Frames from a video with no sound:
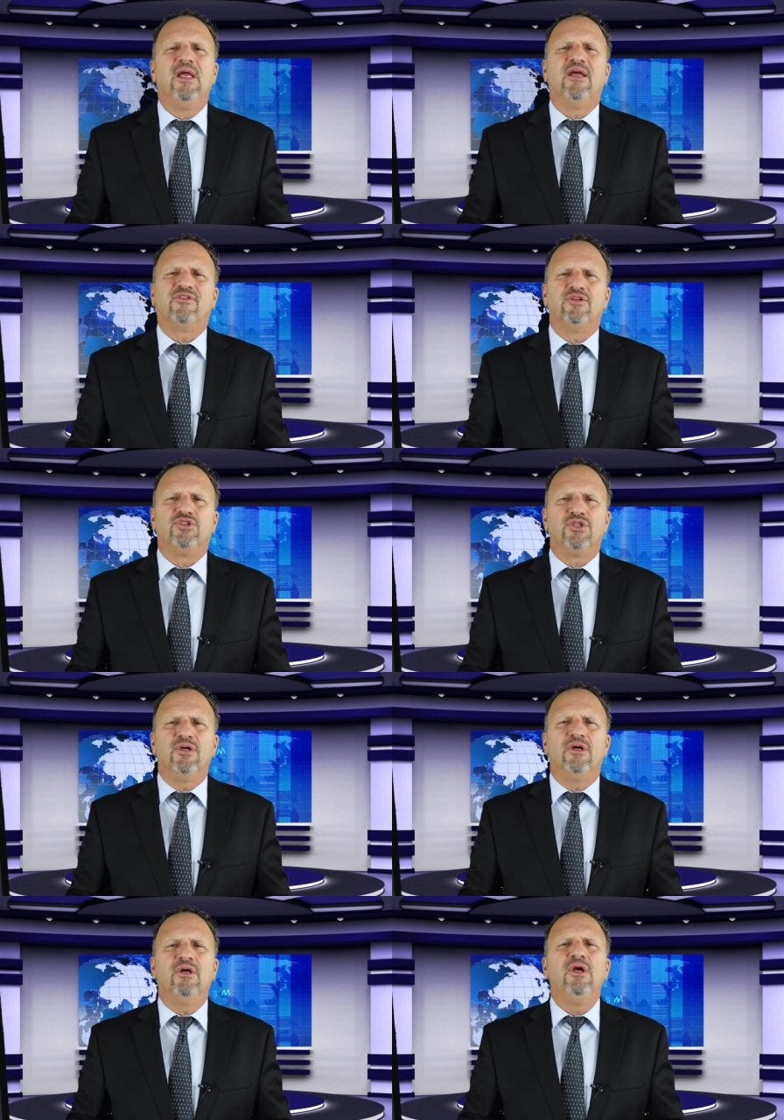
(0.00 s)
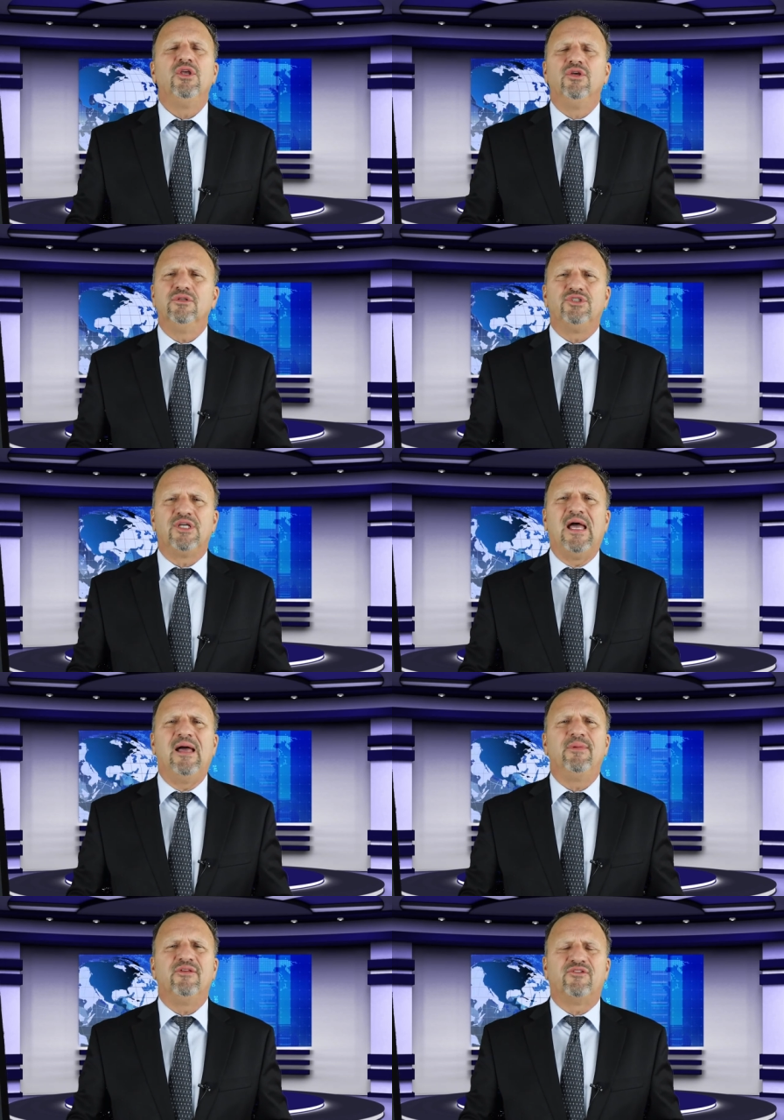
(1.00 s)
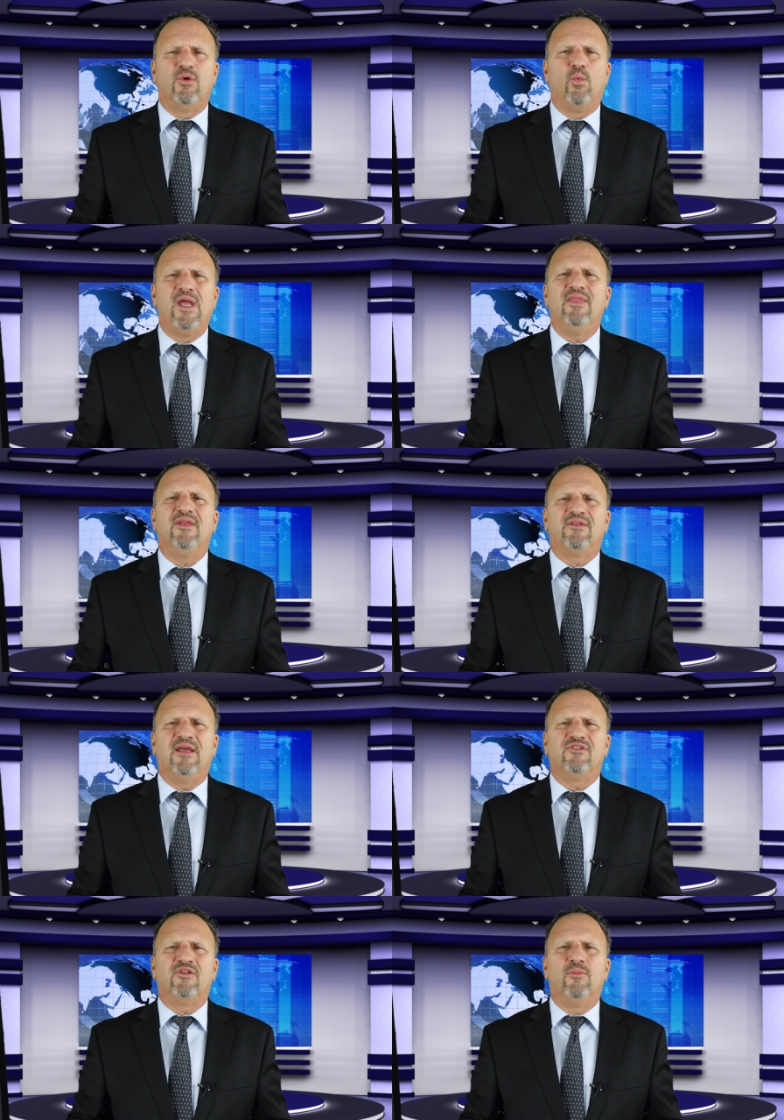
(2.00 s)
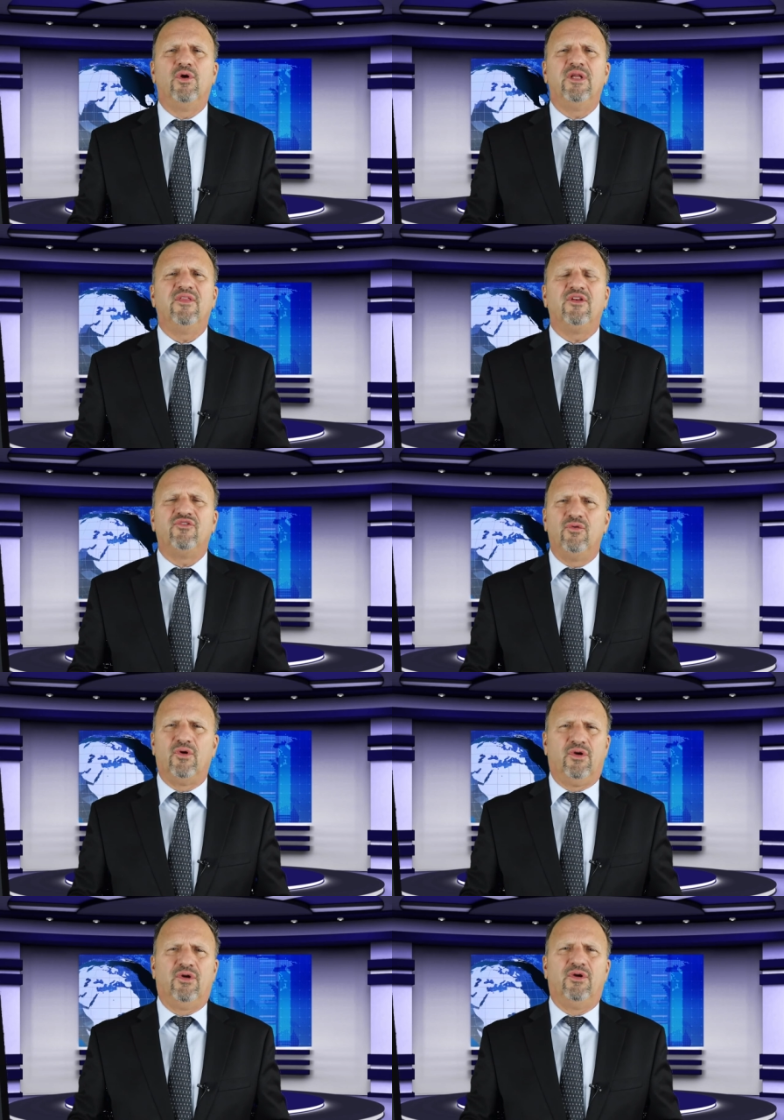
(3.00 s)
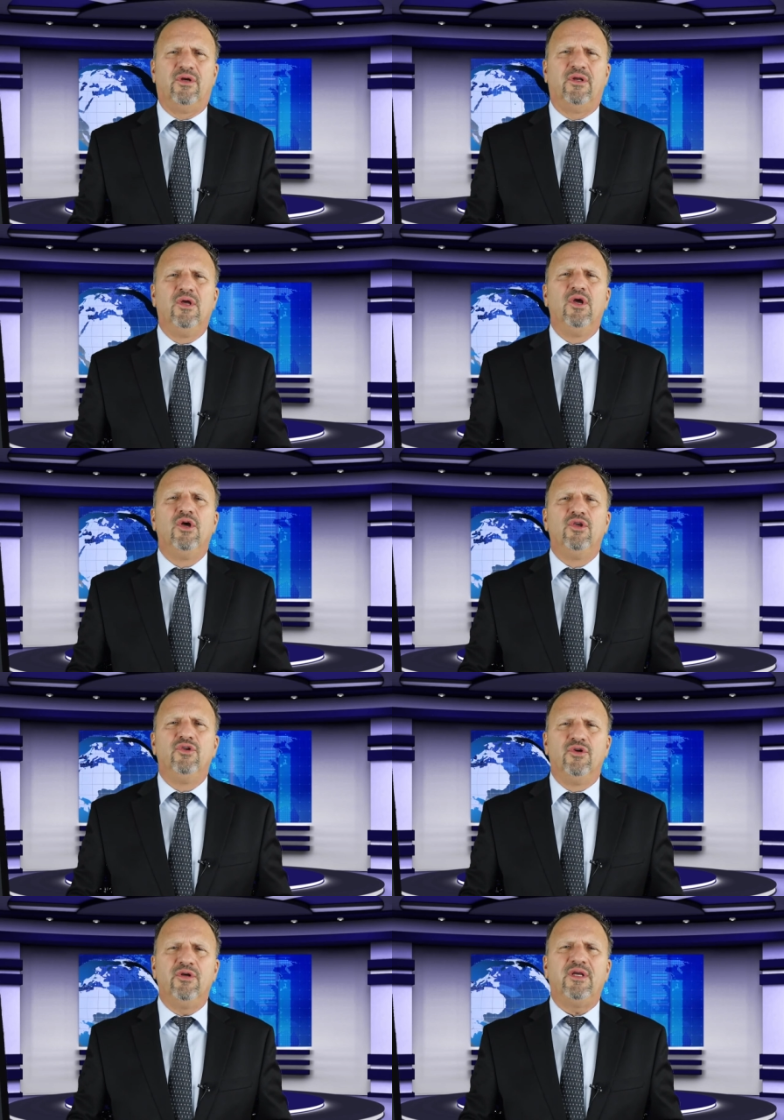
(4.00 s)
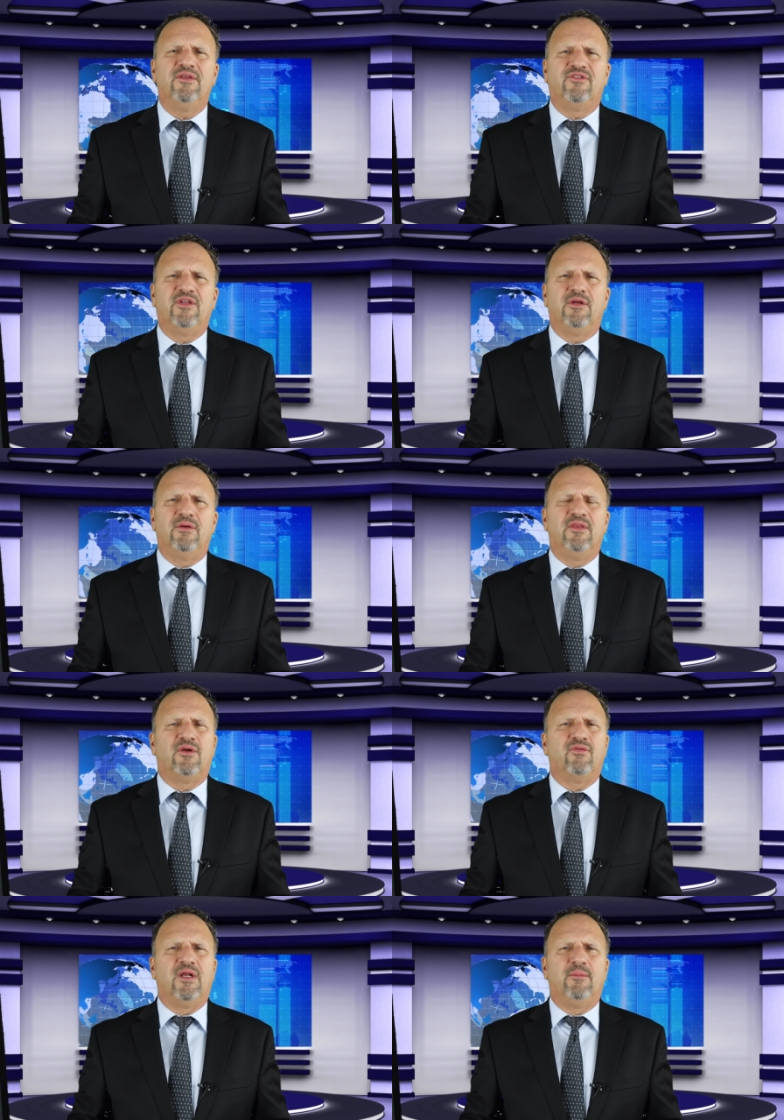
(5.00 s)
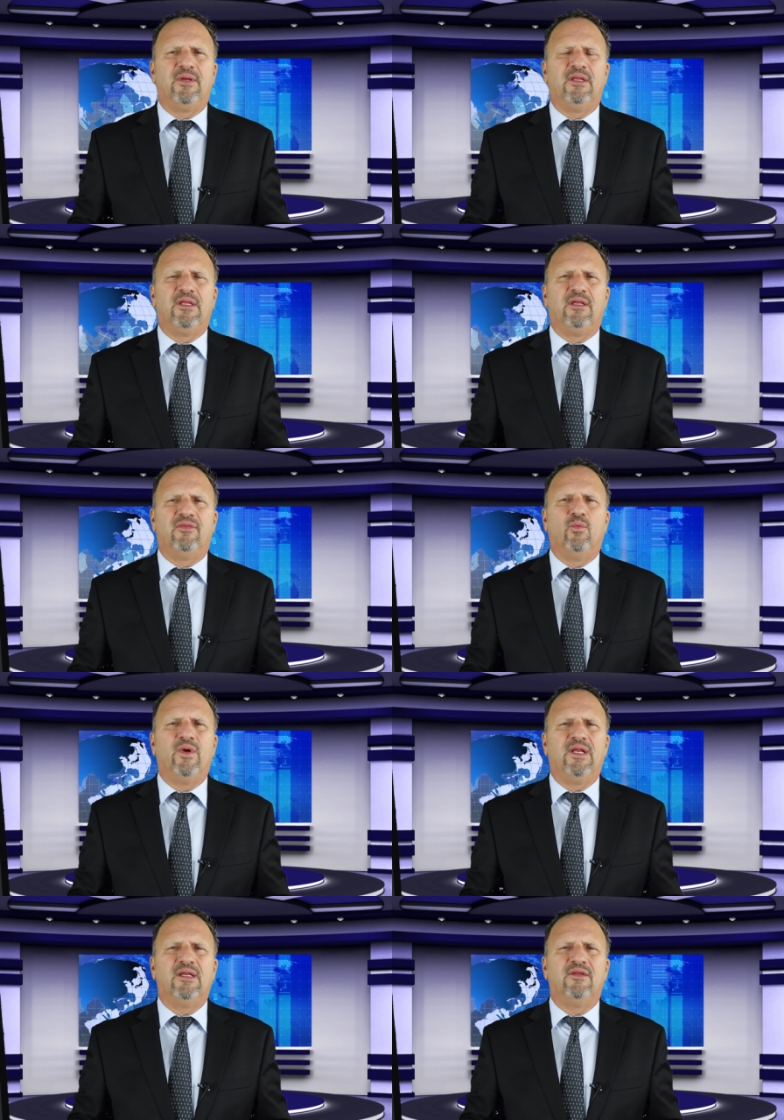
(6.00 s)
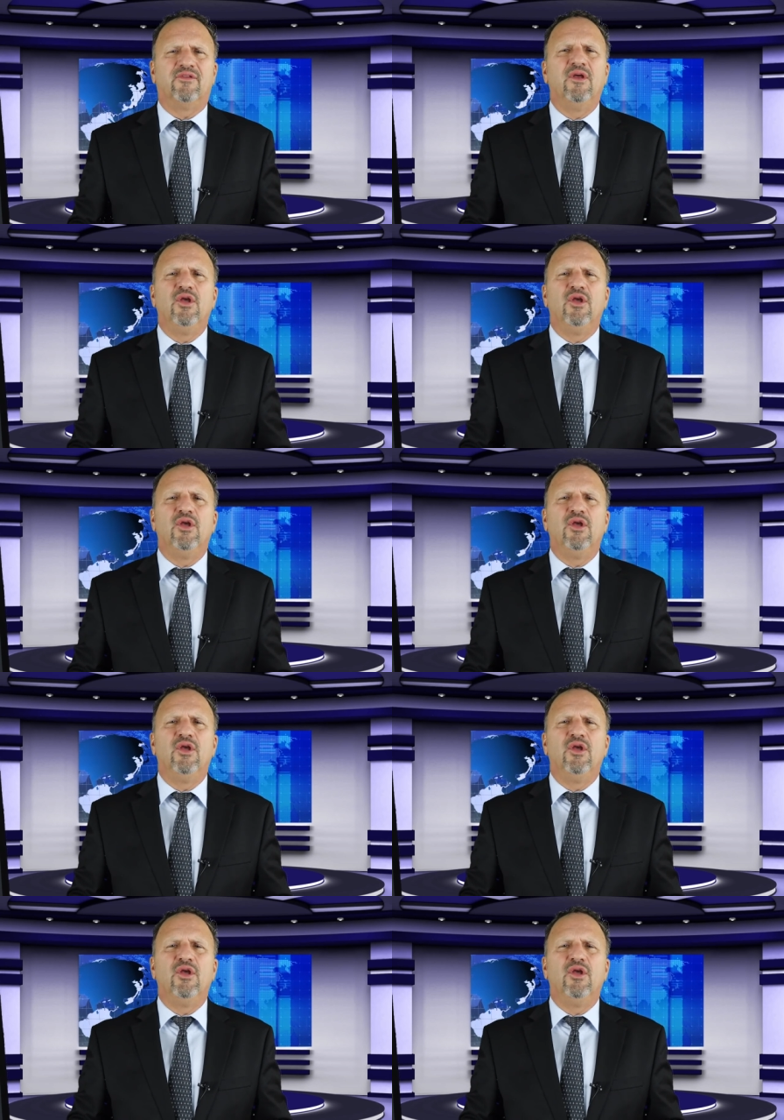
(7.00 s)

As a juror, your job is to weigh the testimony that you heard. You're considering the credibility of the witness.